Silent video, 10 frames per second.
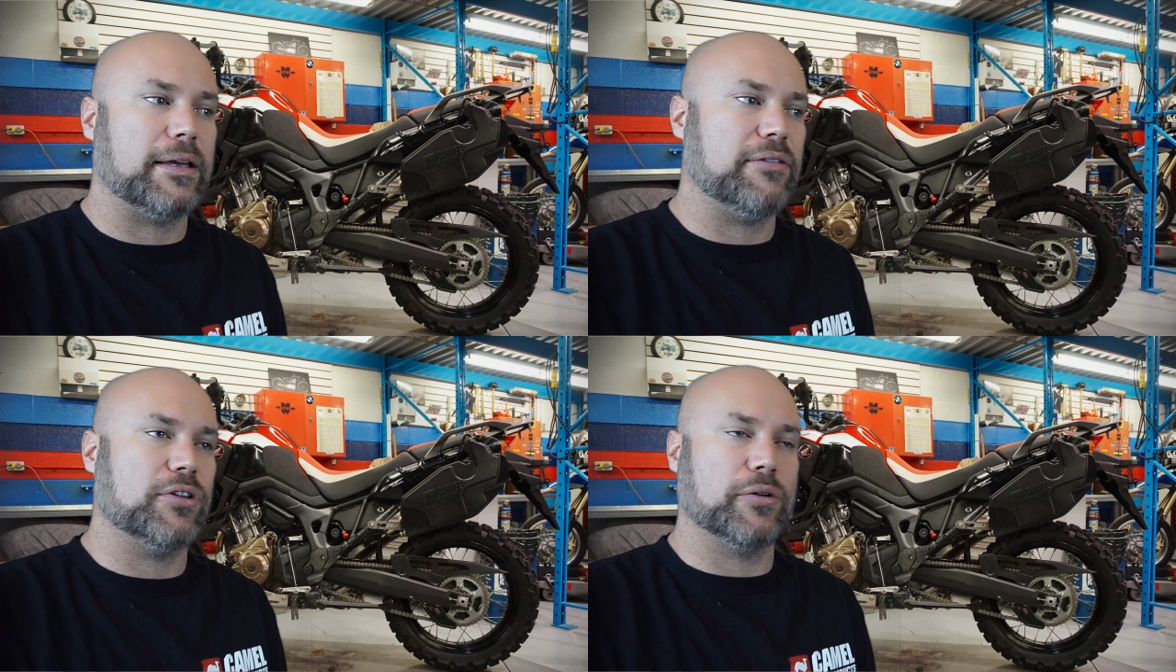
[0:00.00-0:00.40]

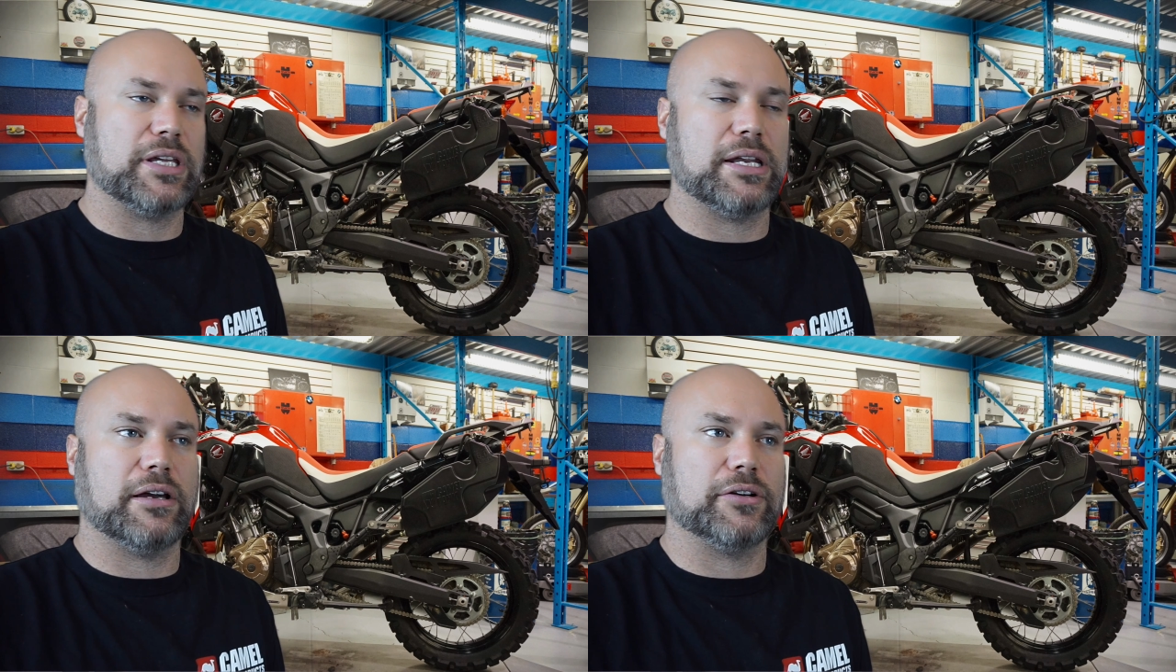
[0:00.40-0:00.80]
Even though
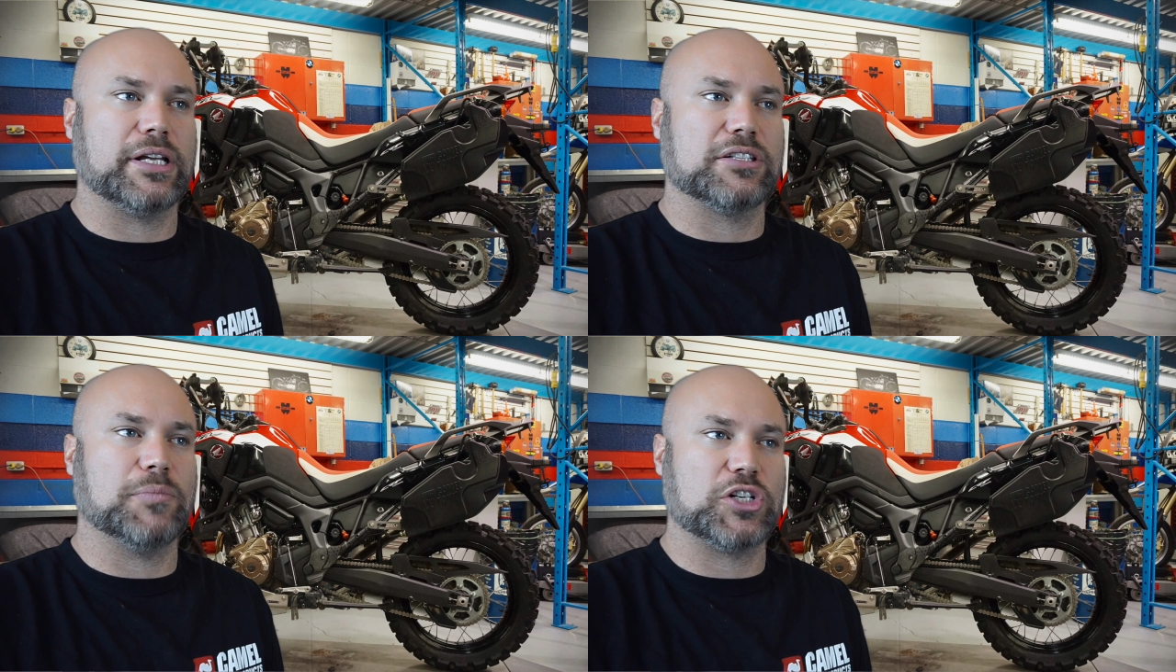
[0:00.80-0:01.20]
the
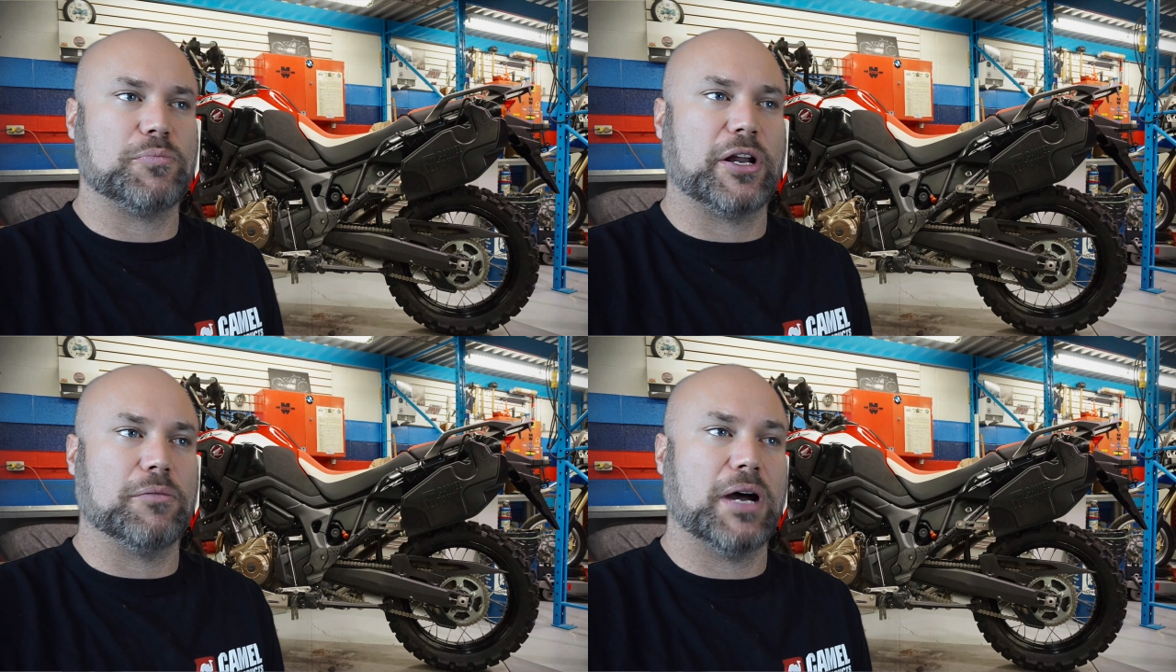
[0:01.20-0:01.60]
800 gets
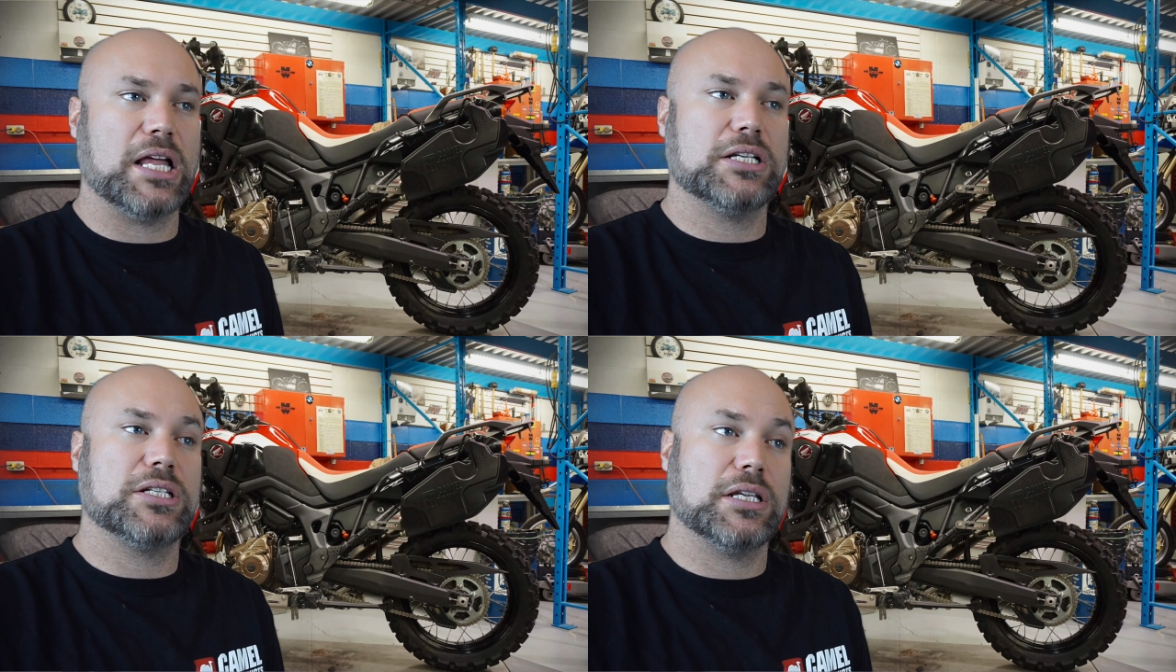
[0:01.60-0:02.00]
much better
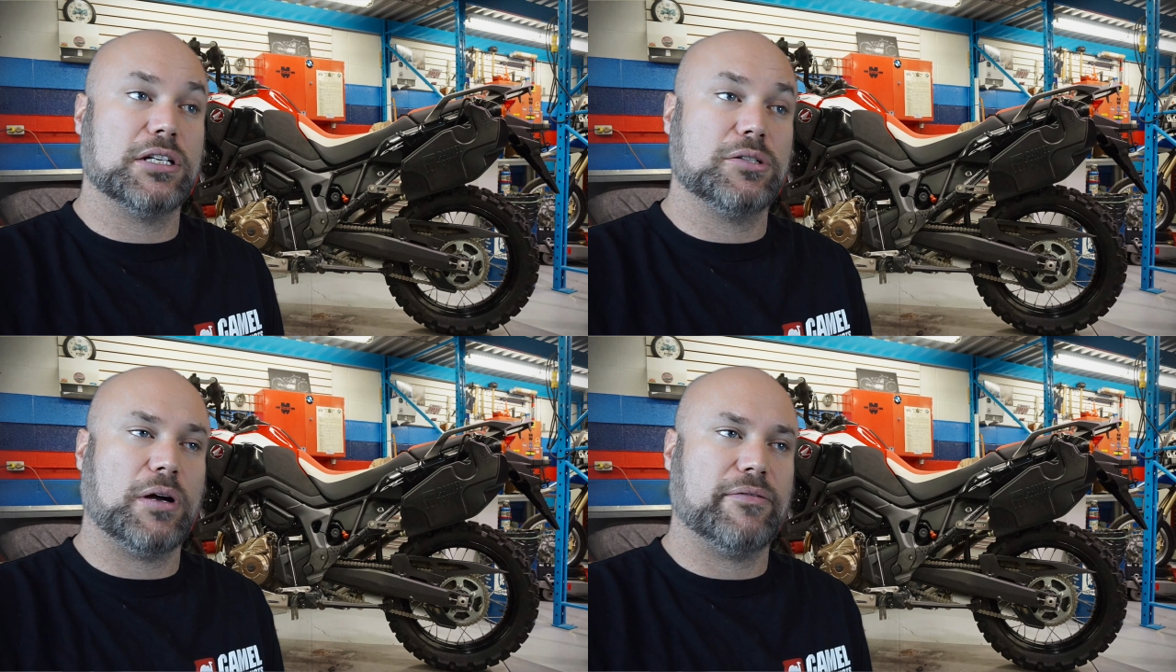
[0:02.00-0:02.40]
mileage
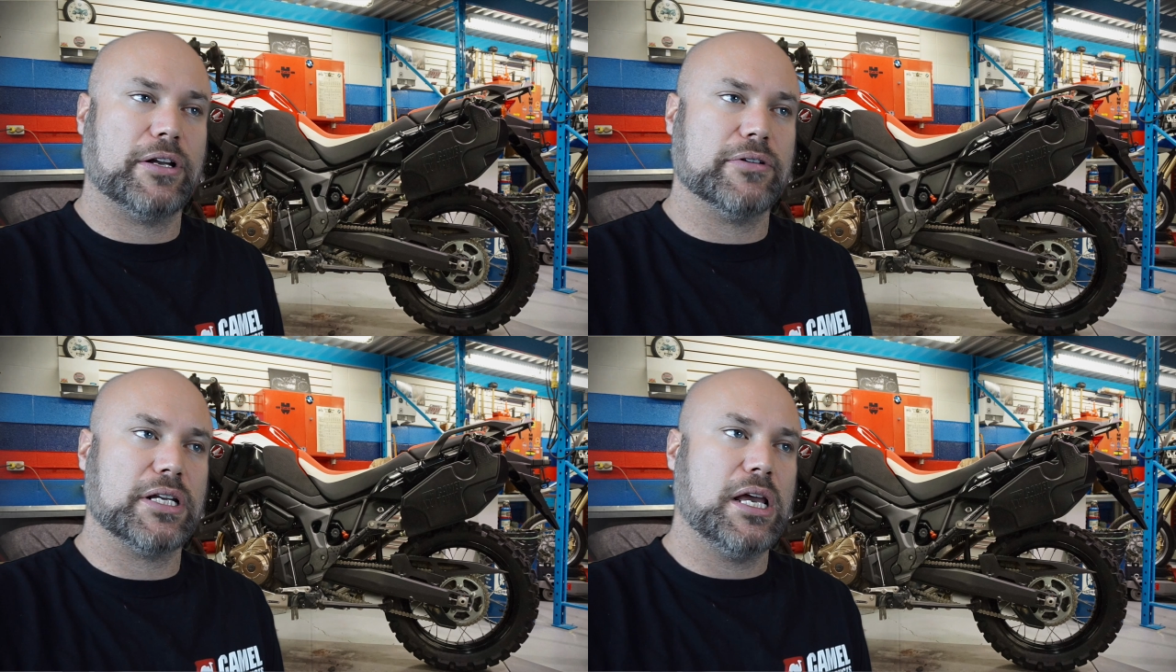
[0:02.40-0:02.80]
than
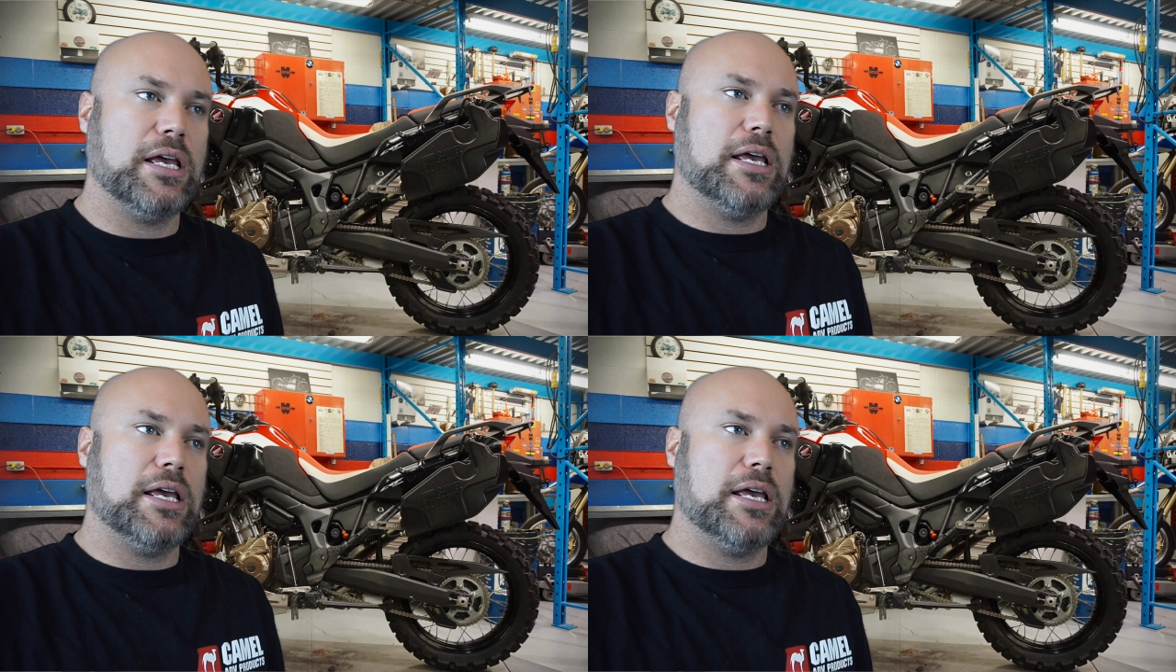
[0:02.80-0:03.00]
1200,